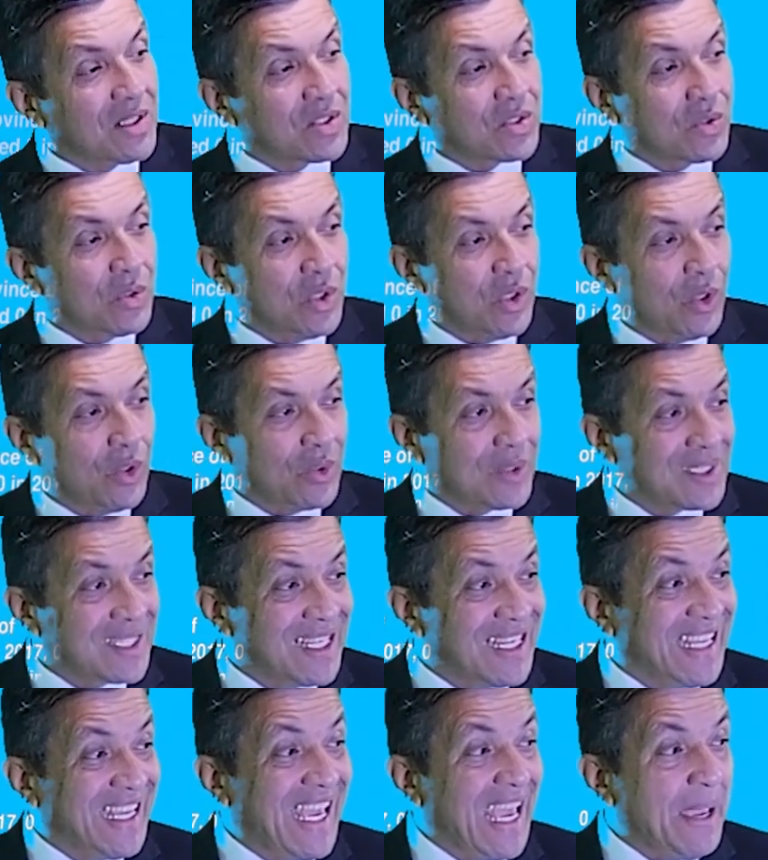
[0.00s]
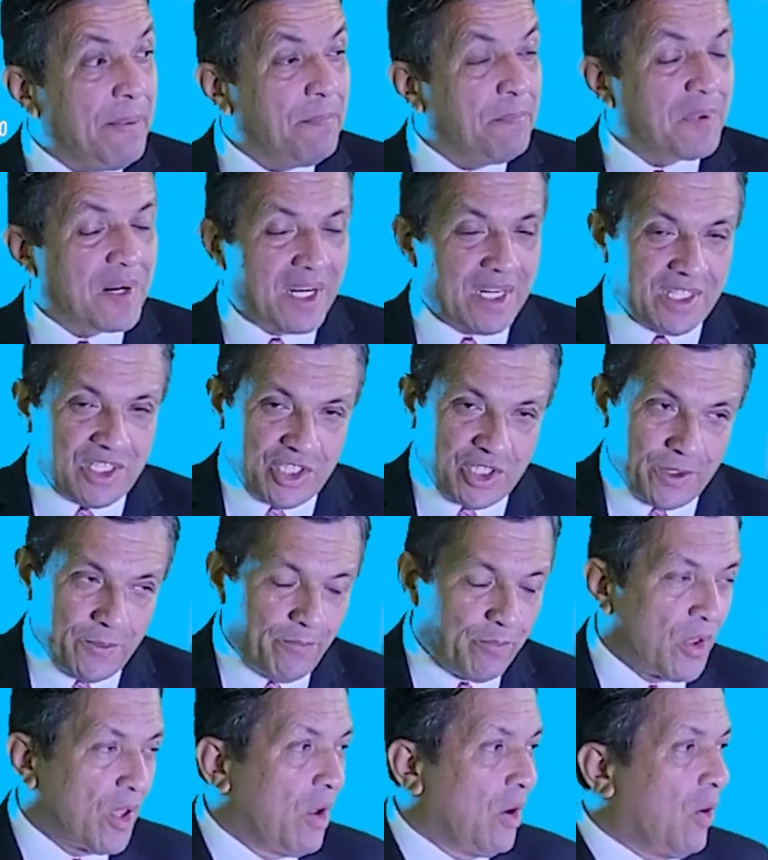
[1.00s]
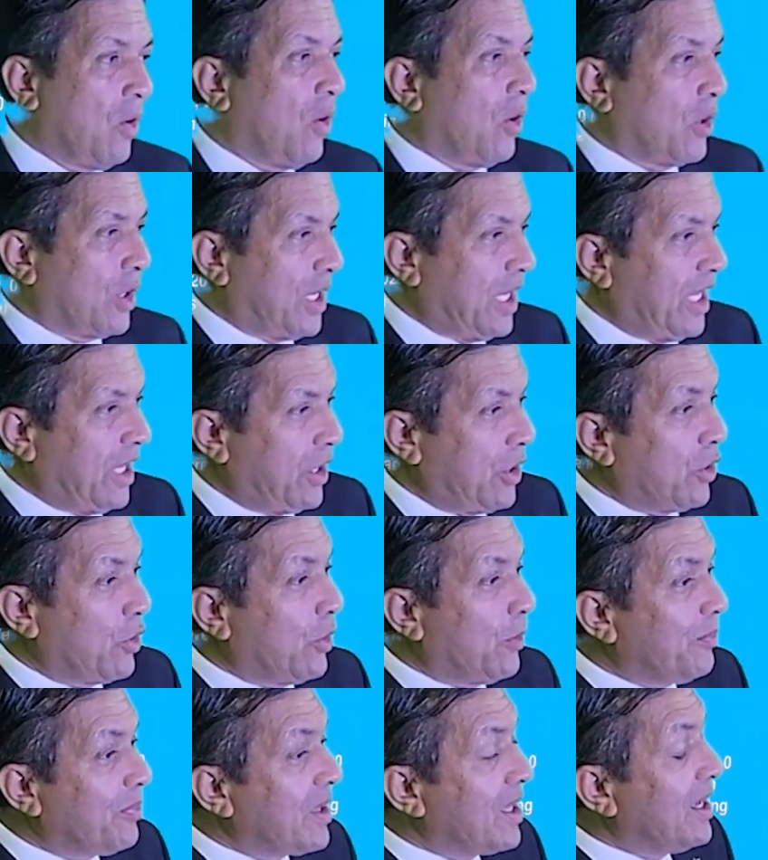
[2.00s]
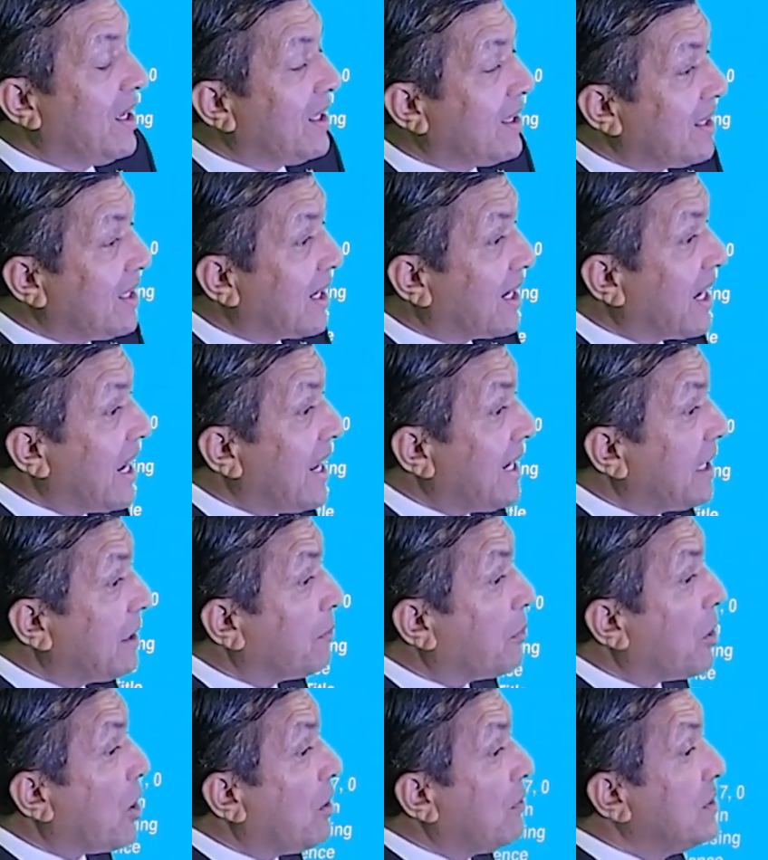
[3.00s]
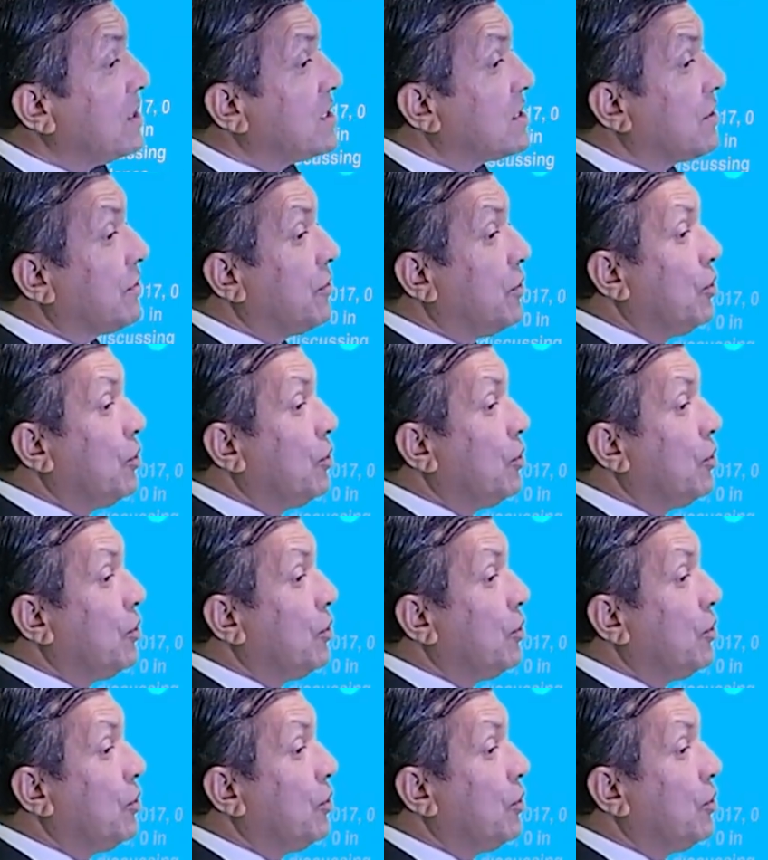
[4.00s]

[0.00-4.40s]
Studios in Cambridge, Ontario. The Atlantic province of